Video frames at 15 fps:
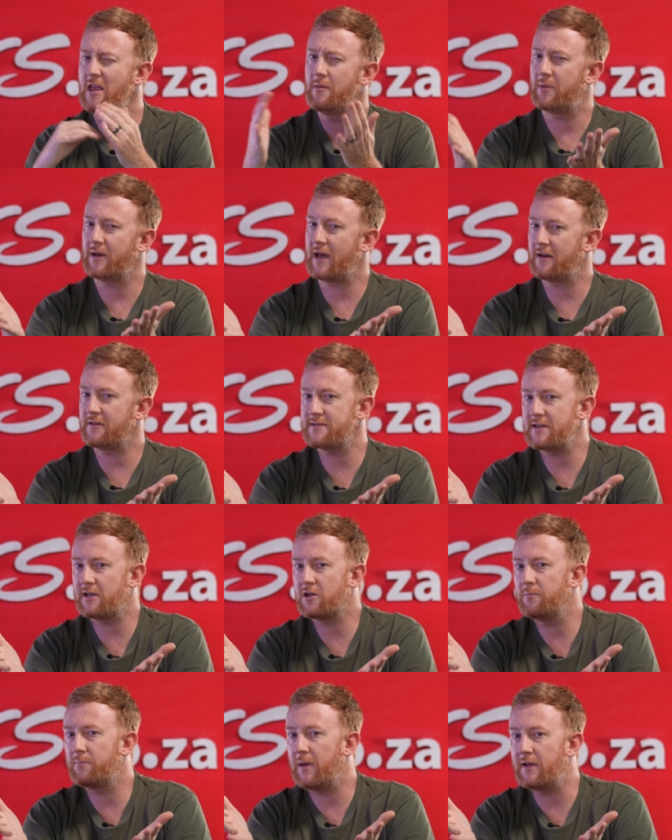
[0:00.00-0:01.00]
But how does that
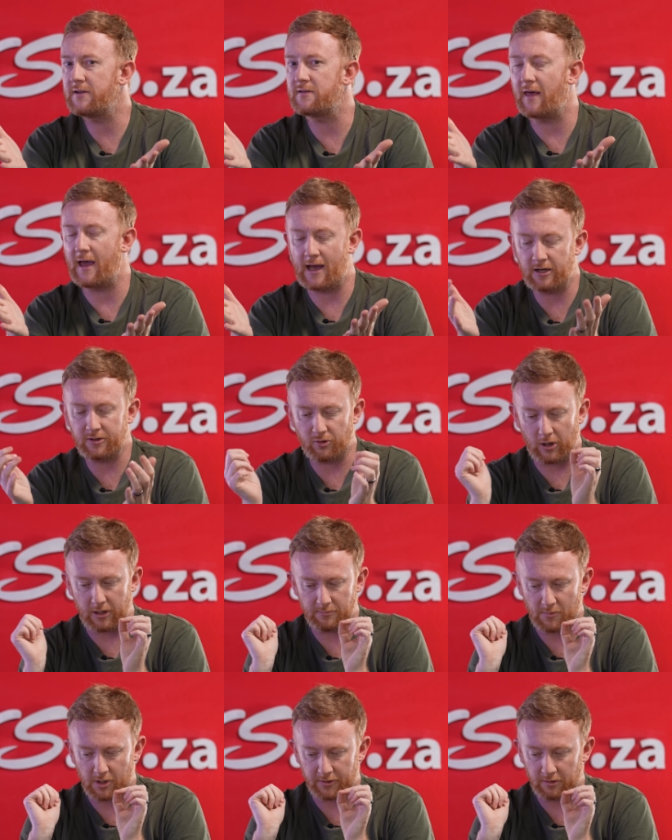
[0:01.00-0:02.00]
compare to the
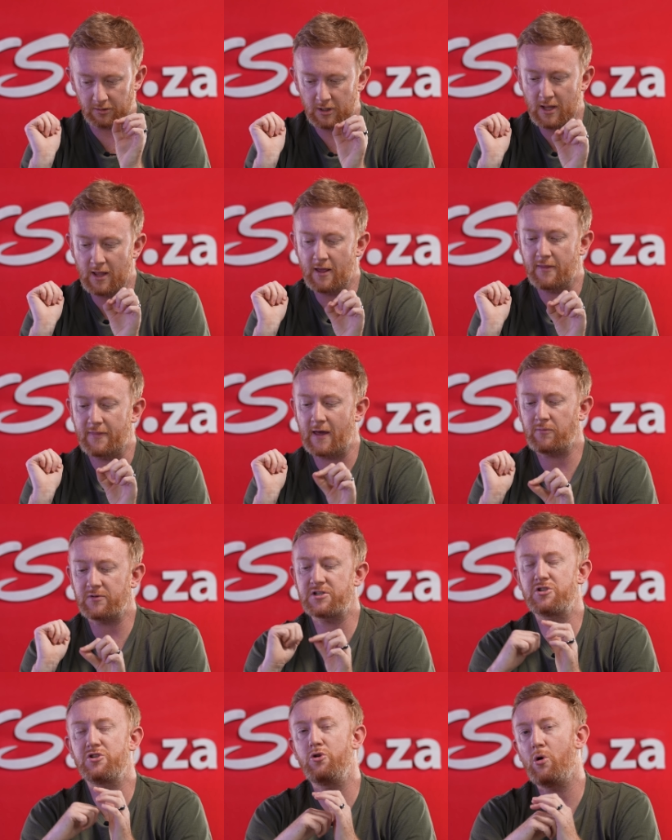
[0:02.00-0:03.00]
outgoing model? That
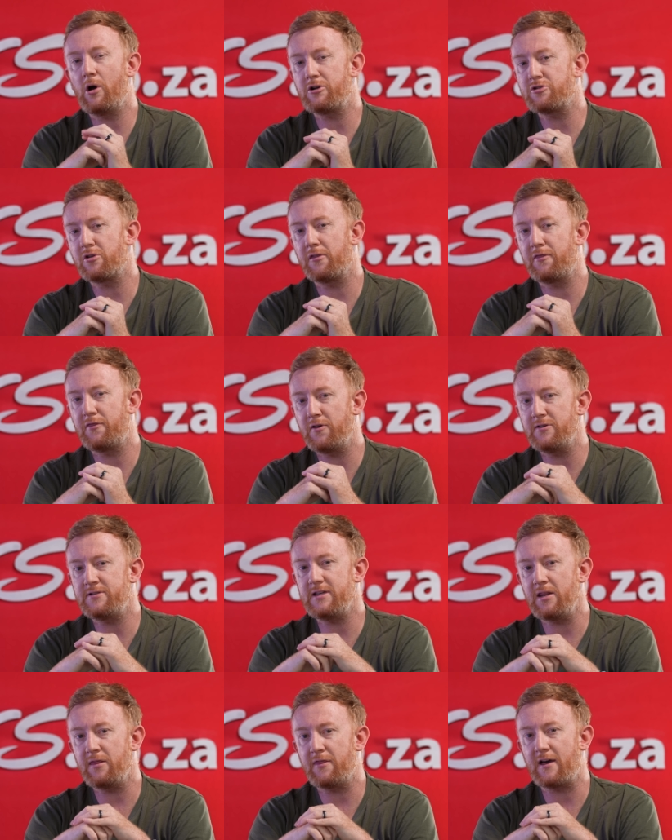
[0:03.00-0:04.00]
was
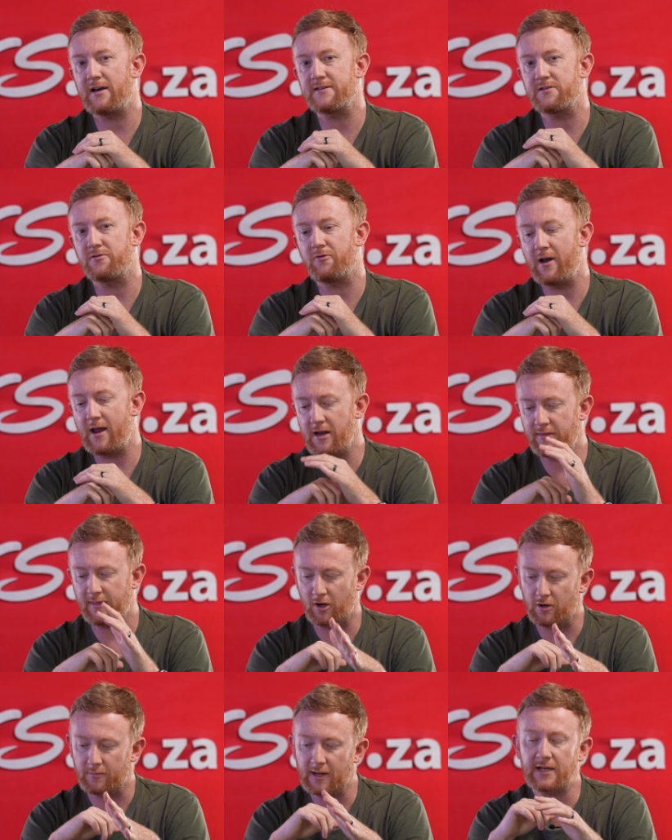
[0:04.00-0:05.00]
213,000 Rand
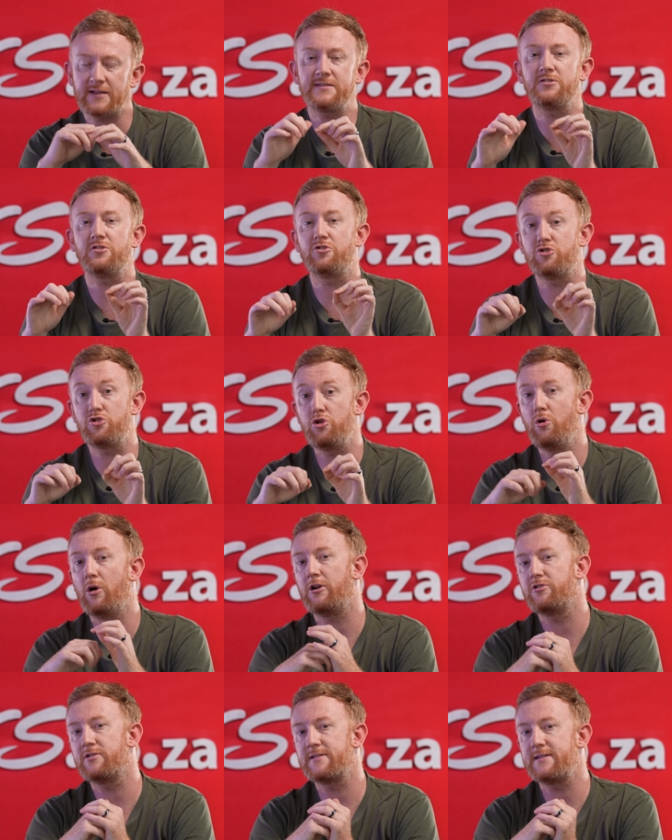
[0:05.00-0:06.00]
thereabouts to
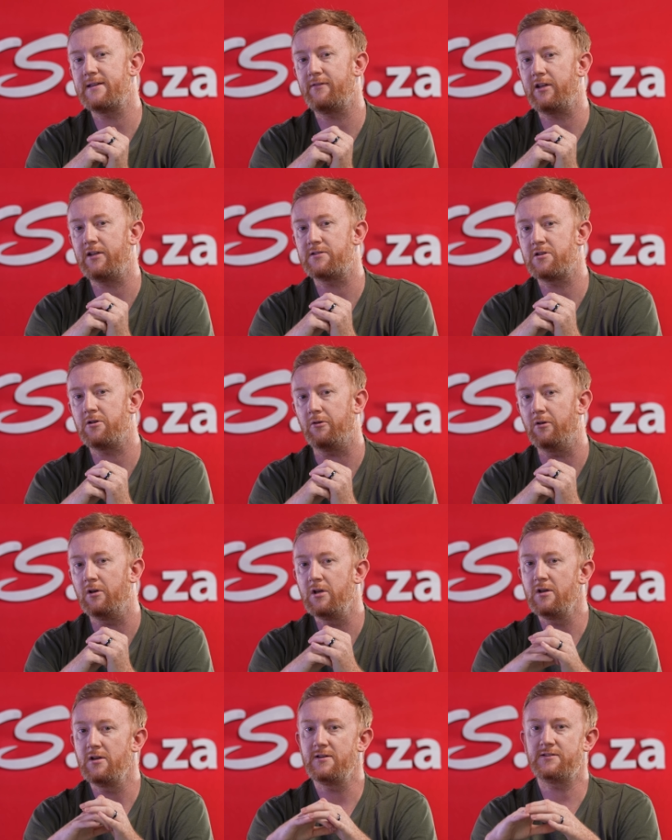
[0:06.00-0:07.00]
272.
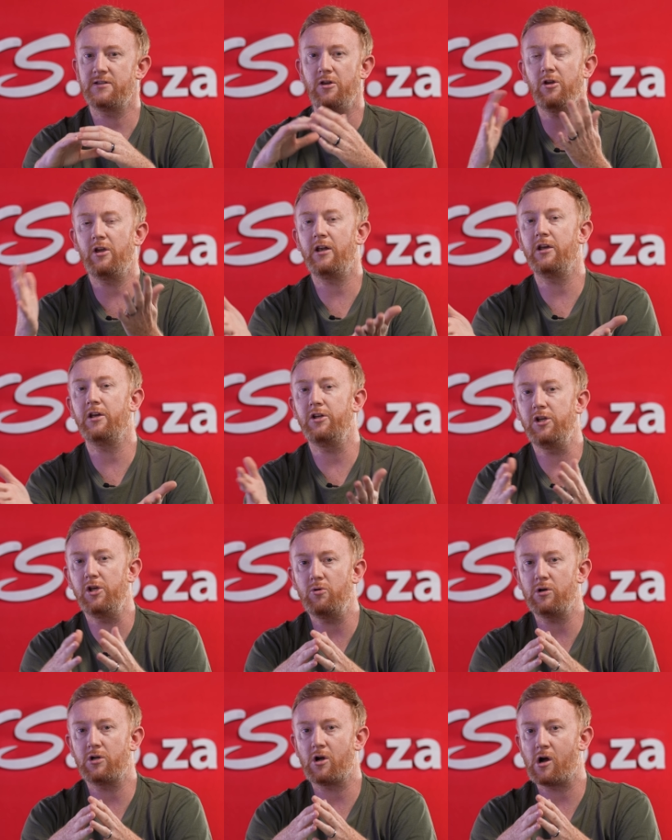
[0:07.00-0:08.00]
So you're getting a
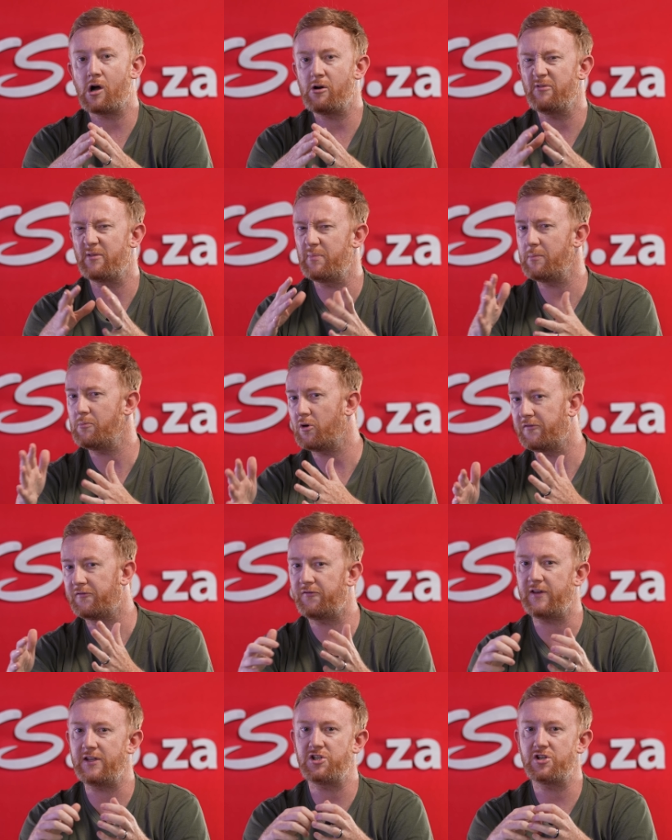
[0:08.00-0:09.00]
newer car with a bit more
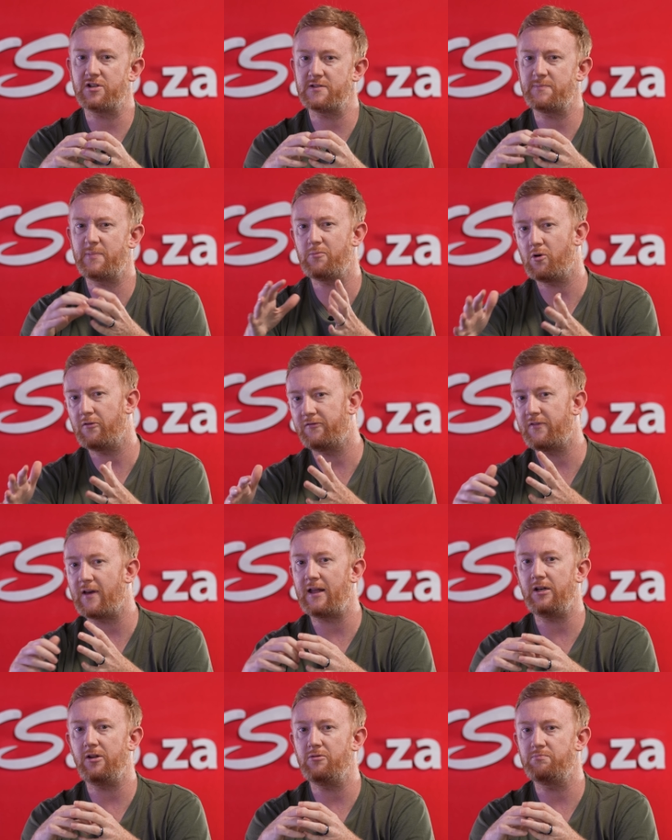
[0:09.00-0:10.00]
features, a bit more
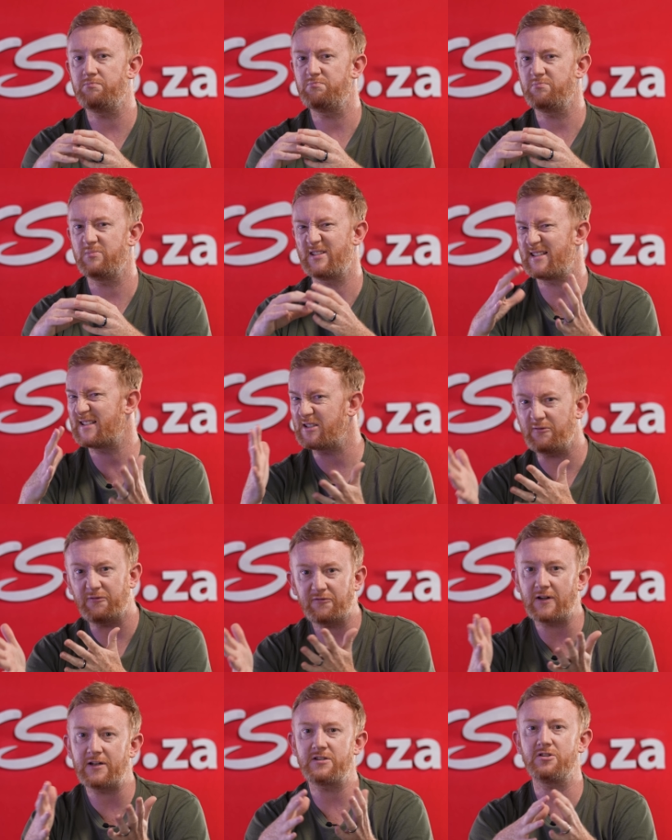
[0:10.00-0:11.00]
value, still
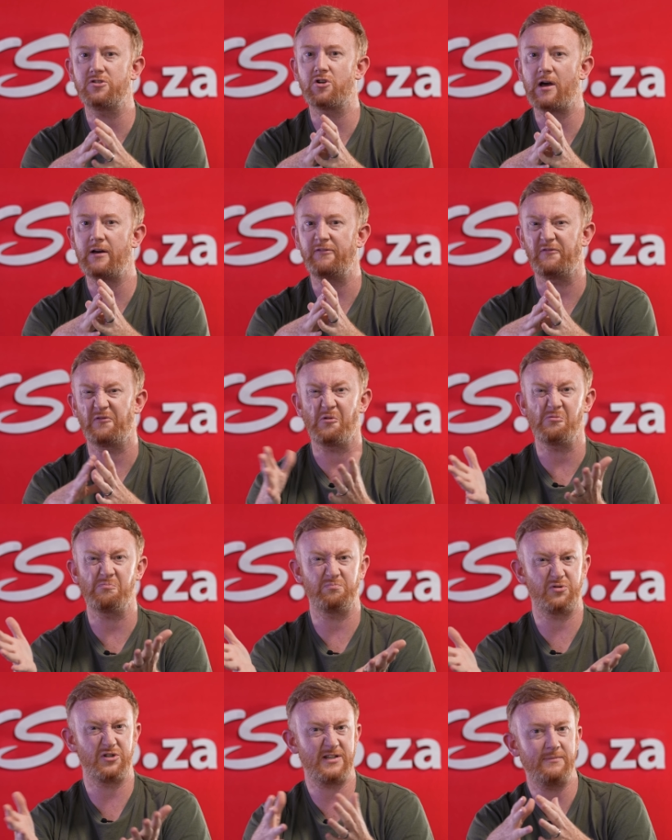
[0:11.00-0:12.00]
fun to drive for
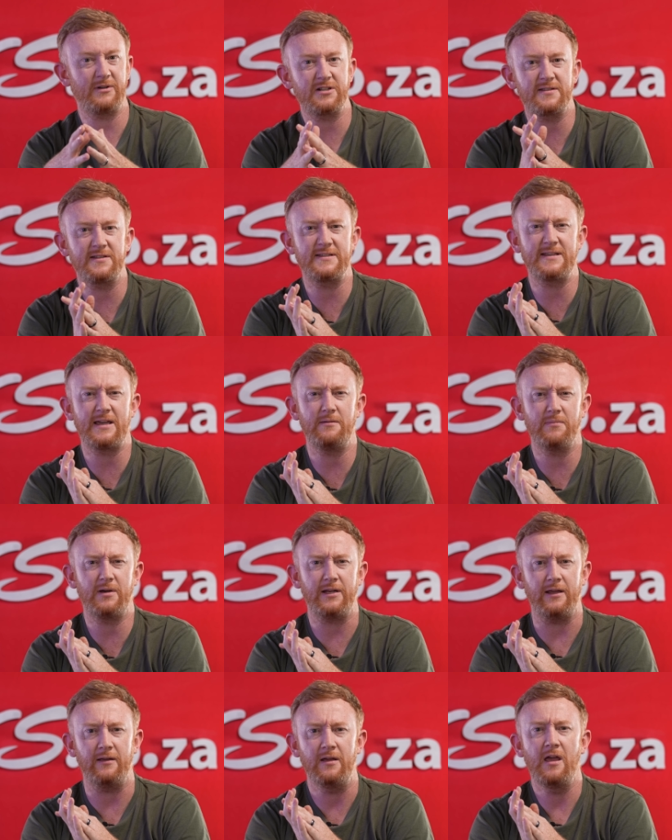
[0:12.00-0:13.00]
pretty much the same
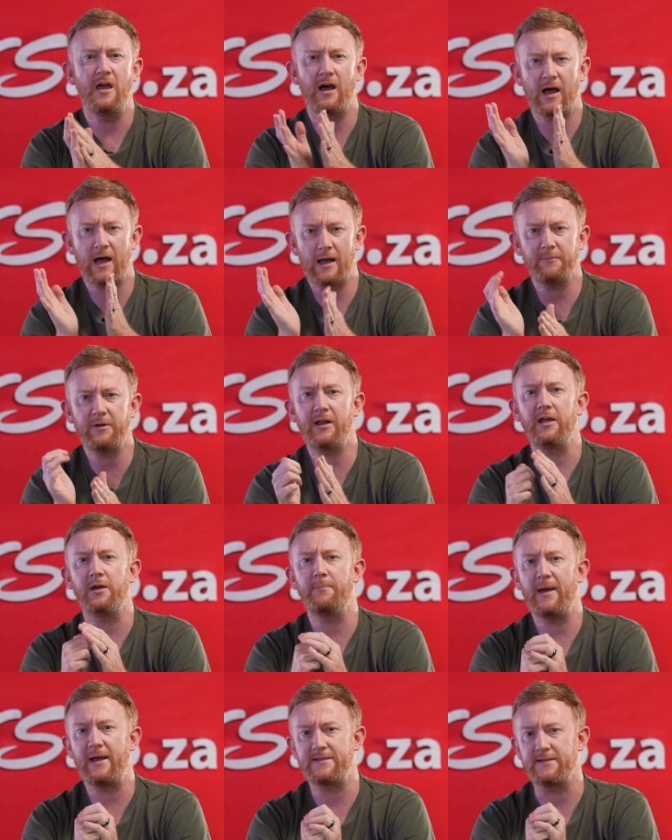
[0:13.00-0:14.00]
money. I'm getting a
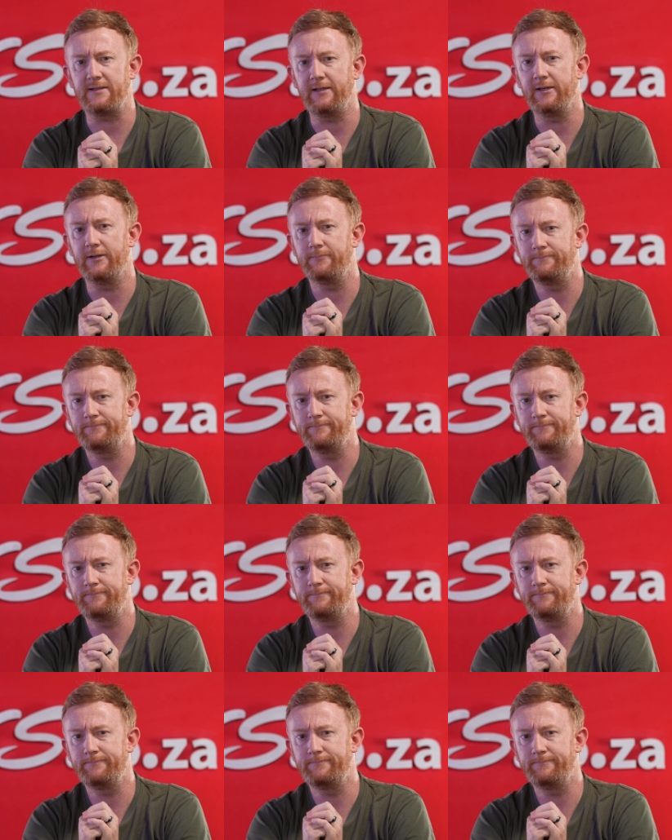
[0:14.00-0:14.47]
pattern here.